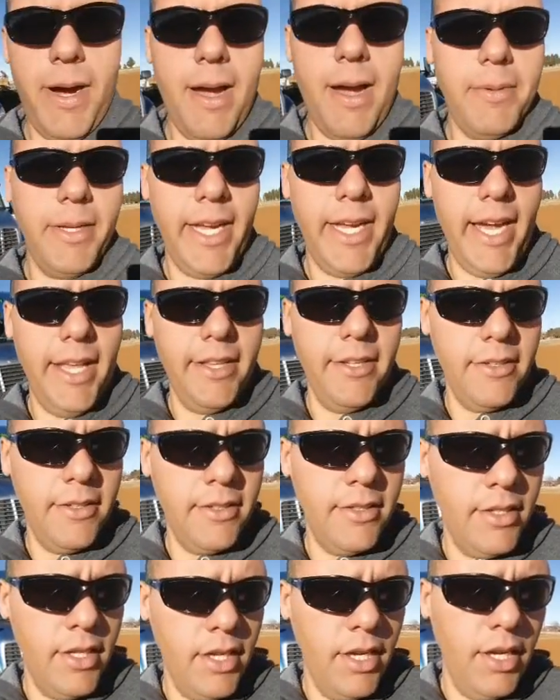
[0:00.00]
pipe together,
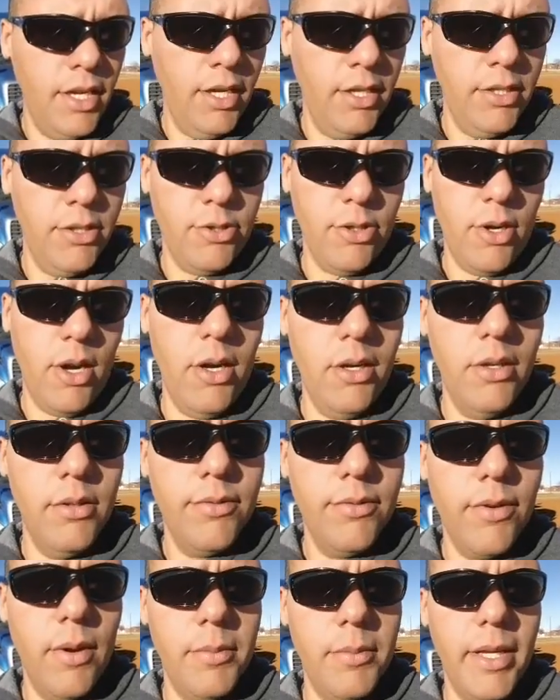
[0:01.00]
drove
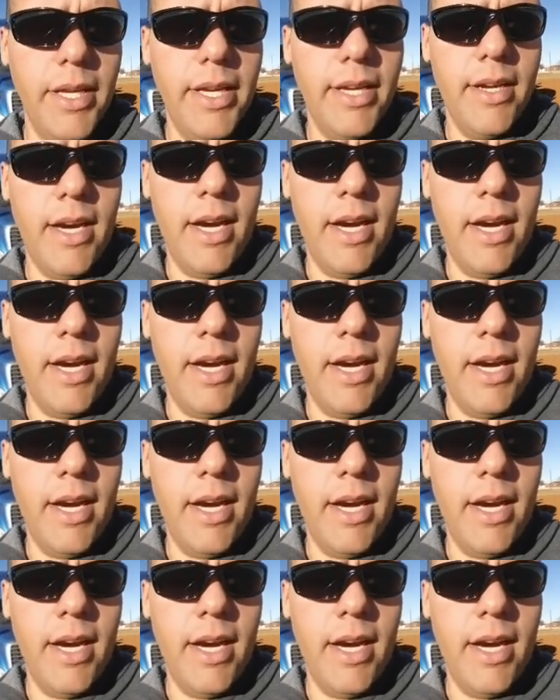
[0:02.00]
from the,